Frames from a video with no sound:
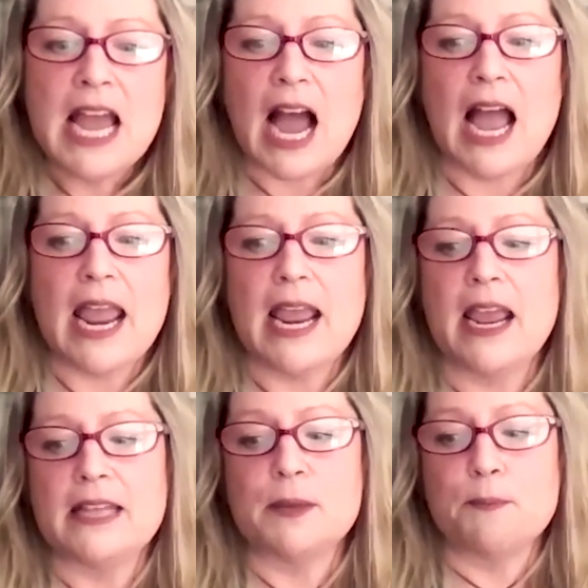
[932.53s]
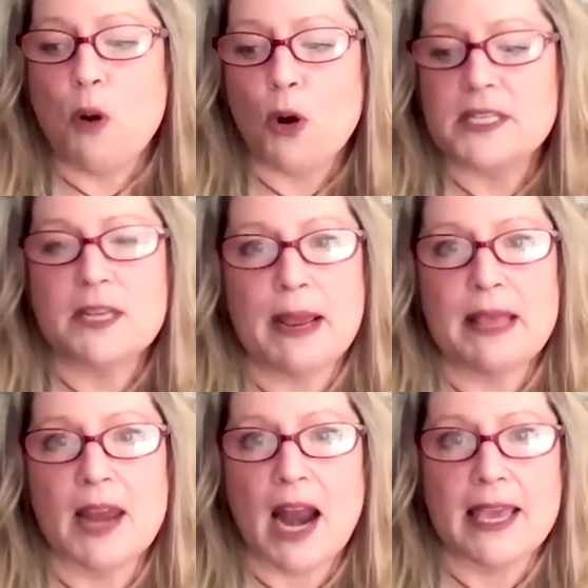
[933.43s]
It's important to me
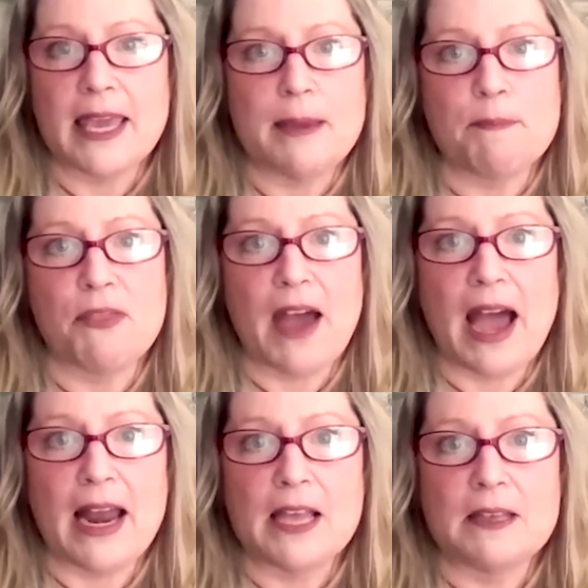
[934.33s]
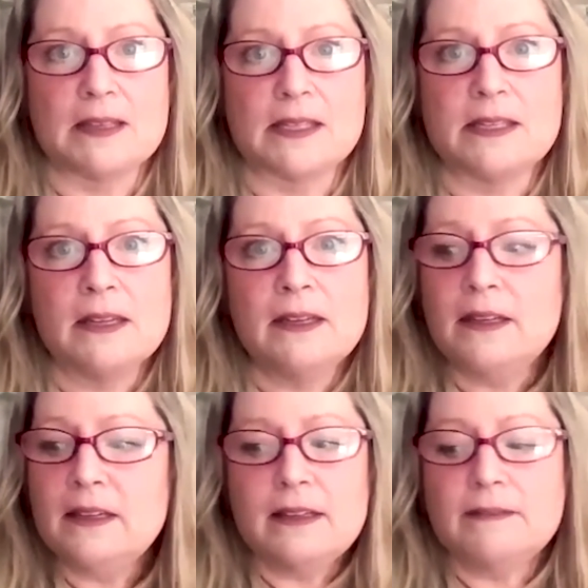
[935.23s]
that I keep that as
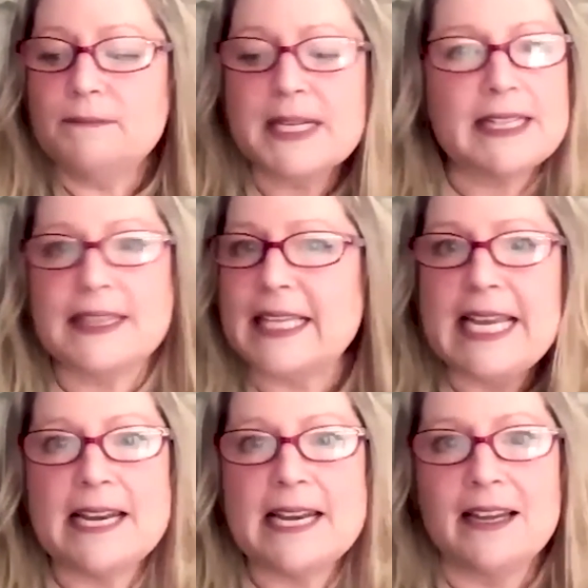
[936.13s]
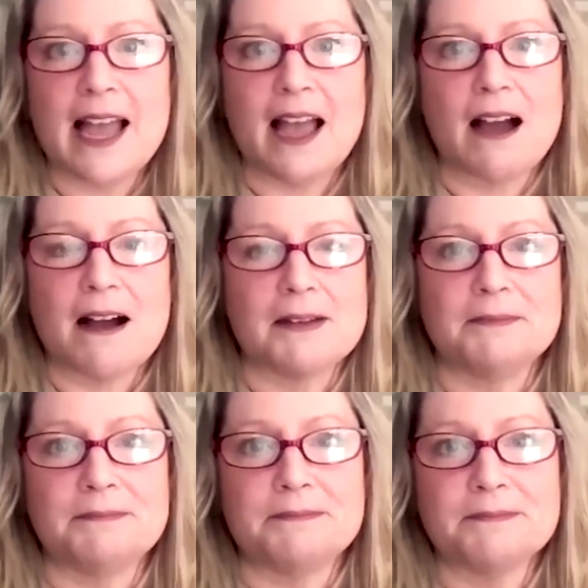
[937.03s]
clean
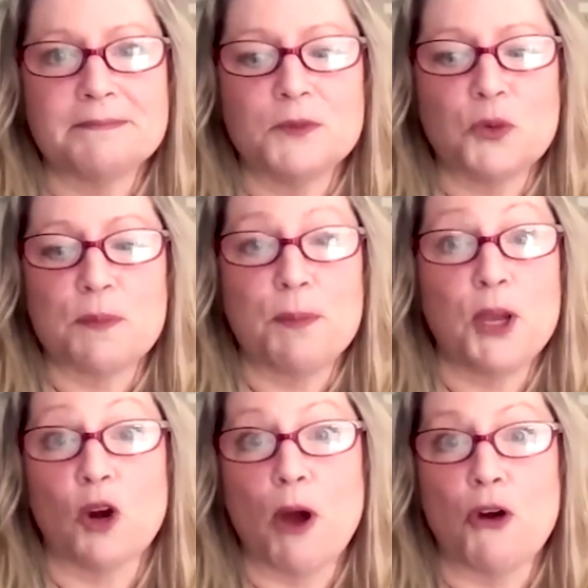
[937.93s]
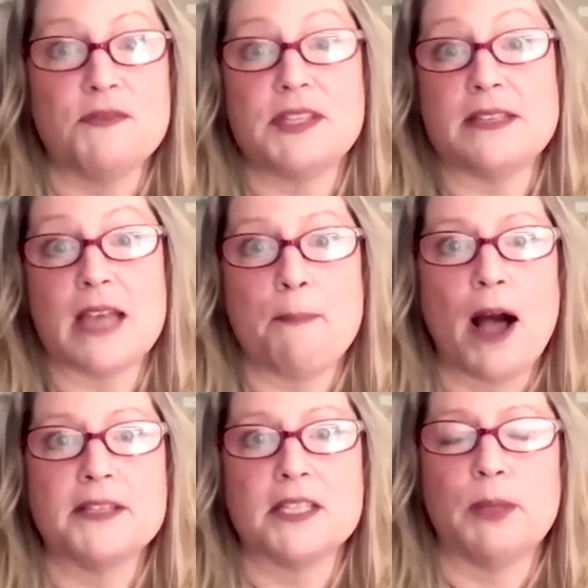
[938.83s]
with pure motives as I
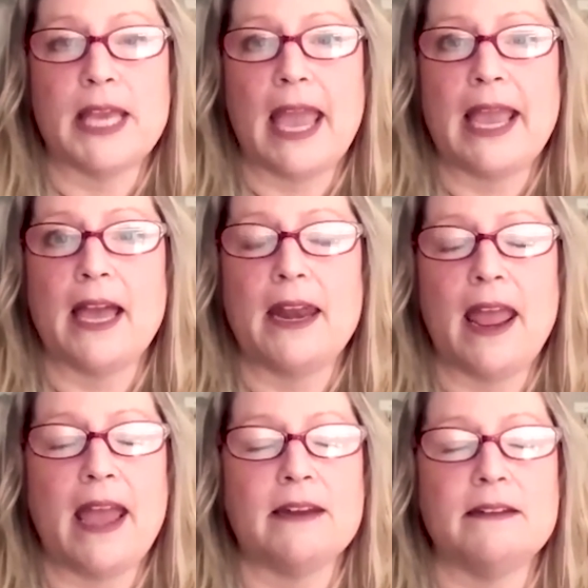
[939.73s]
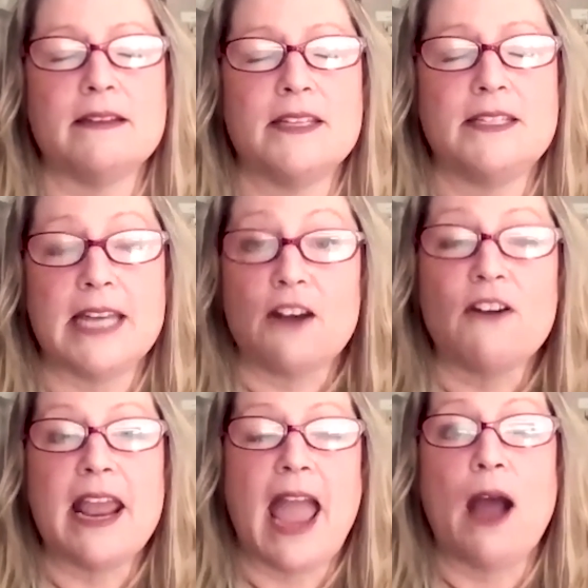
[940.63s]
possibly can. And
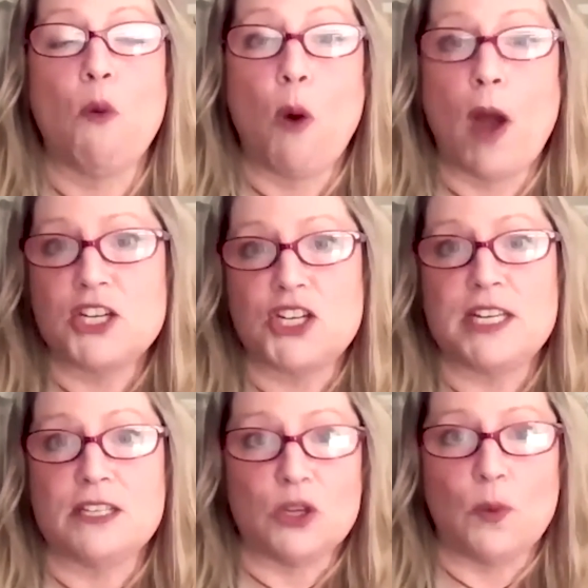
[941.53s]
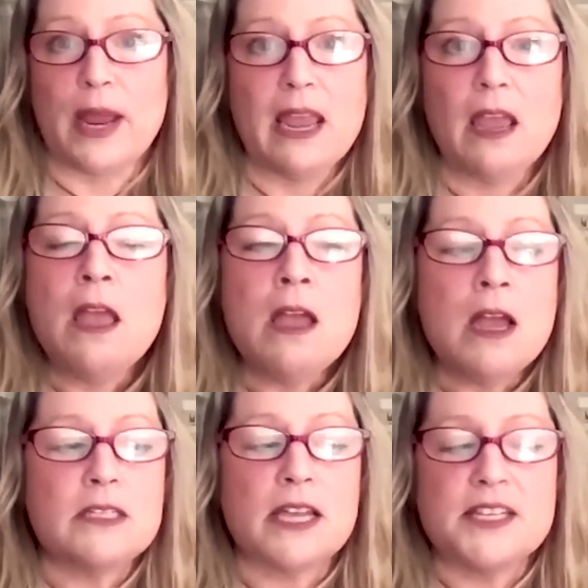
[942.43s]
staring at what she's doing
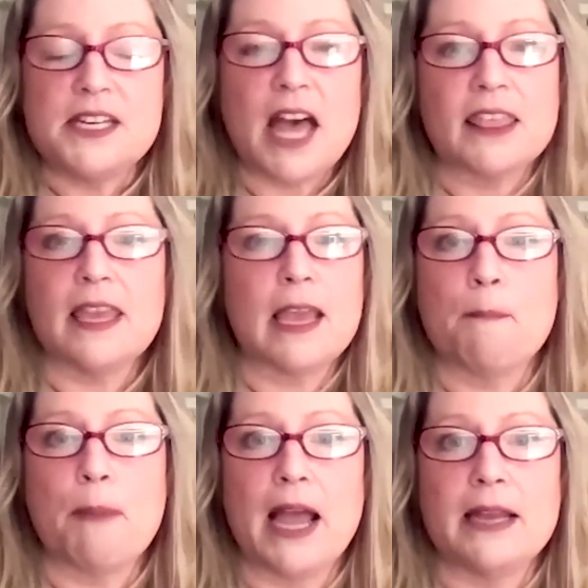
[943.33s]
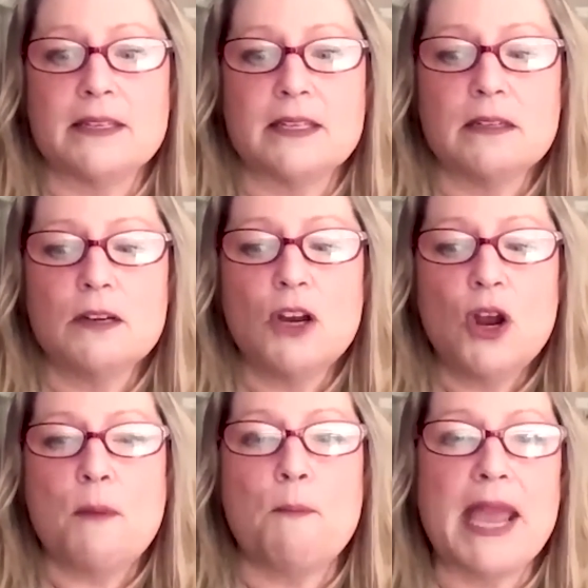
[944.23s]
does nothing but
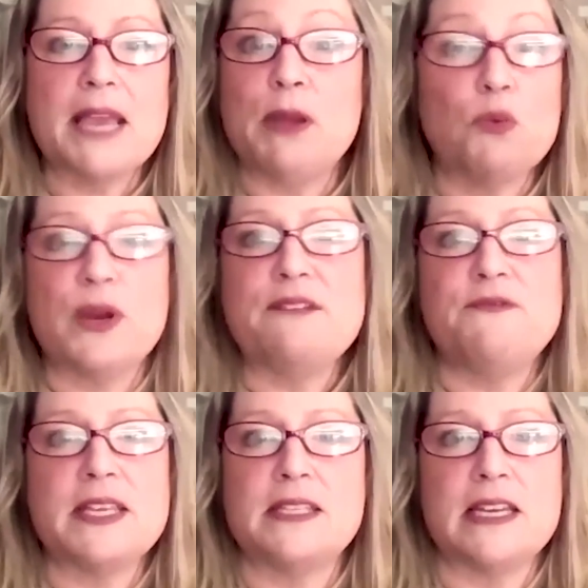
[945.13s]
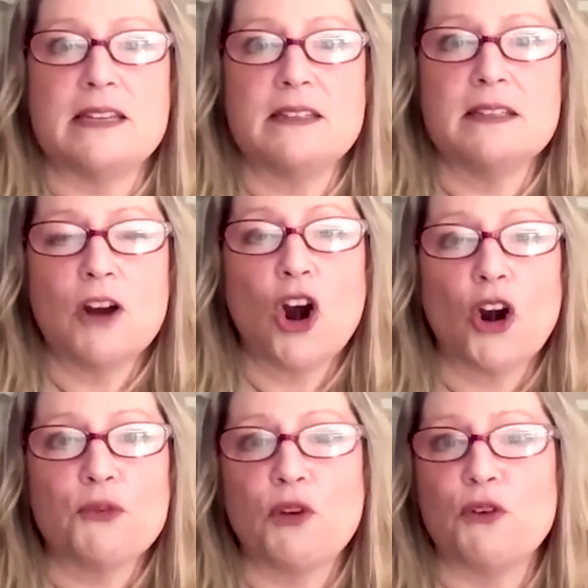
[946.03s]
make me revisit
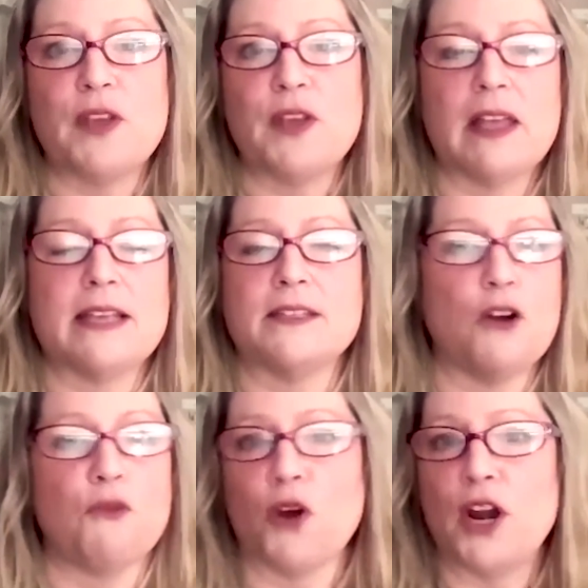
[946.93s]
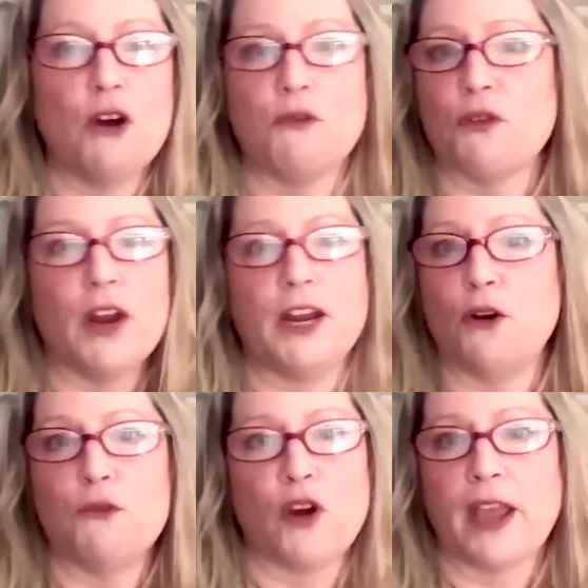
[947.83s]
hurtful feelings over and over and
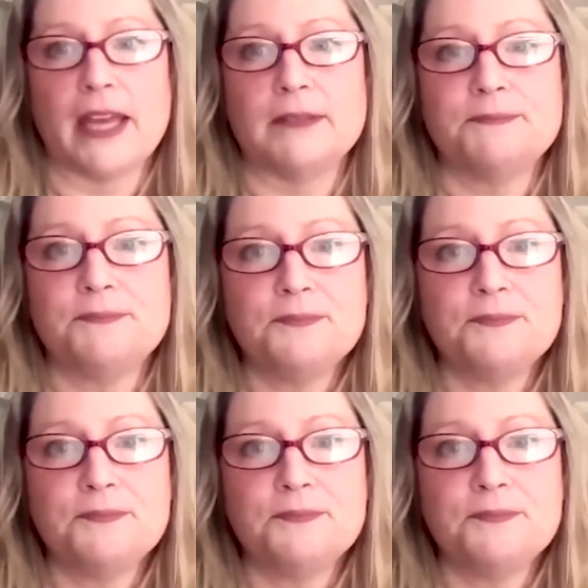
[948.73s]
over again.